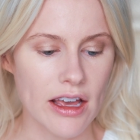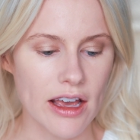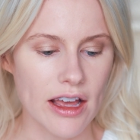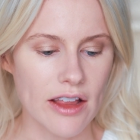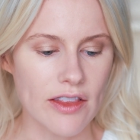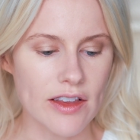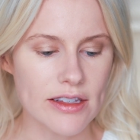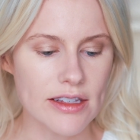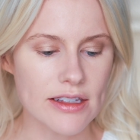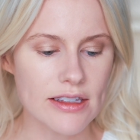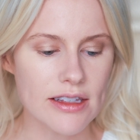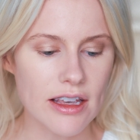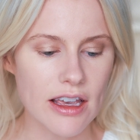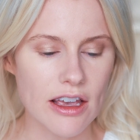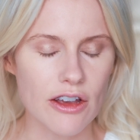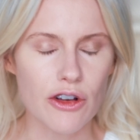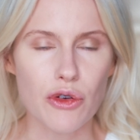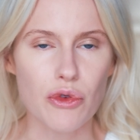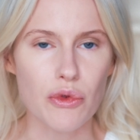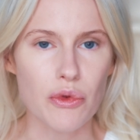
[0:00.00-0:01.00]
and this is like
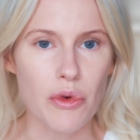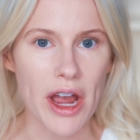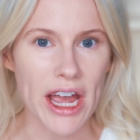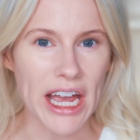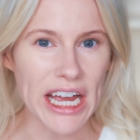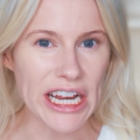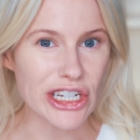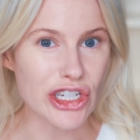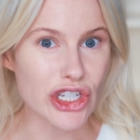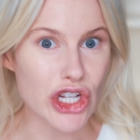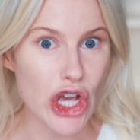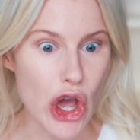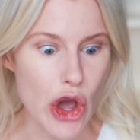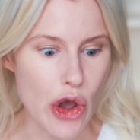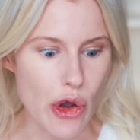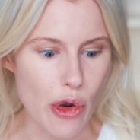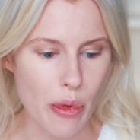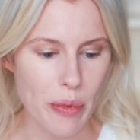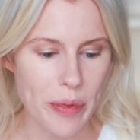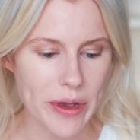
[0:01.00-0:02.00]
a gray
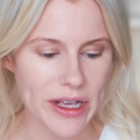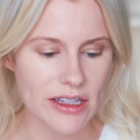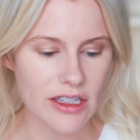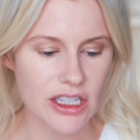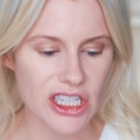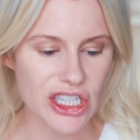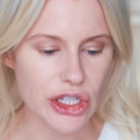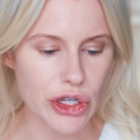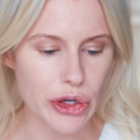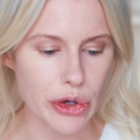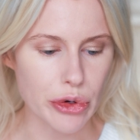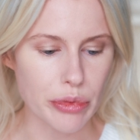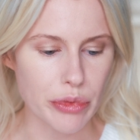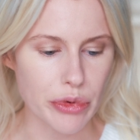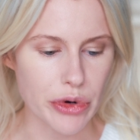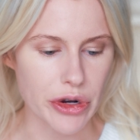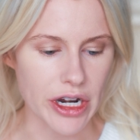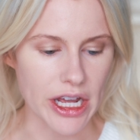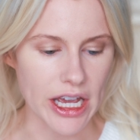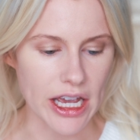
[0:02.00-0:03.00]
taupe. It's so
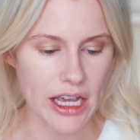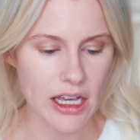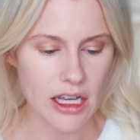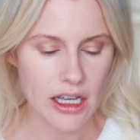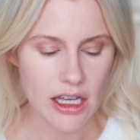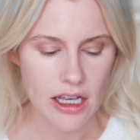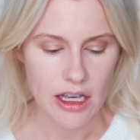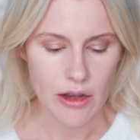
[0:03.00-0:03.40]
pretty.